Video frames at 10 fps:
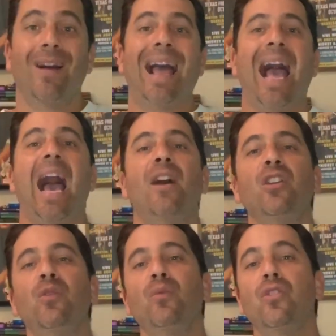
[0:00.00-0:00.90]
How do
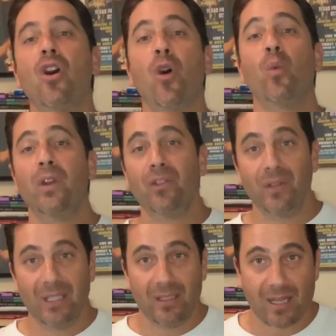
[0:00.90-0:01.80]
you know when you
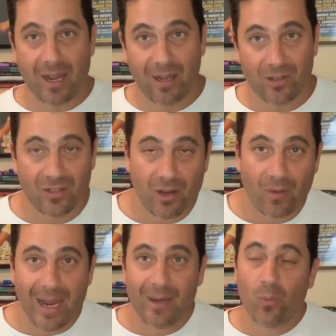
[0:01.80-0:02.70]
need tires? All
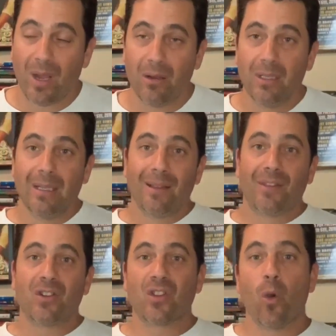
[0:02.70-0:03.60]
right, well,
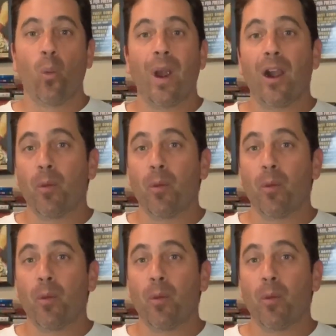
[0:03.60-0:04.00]
there's a wear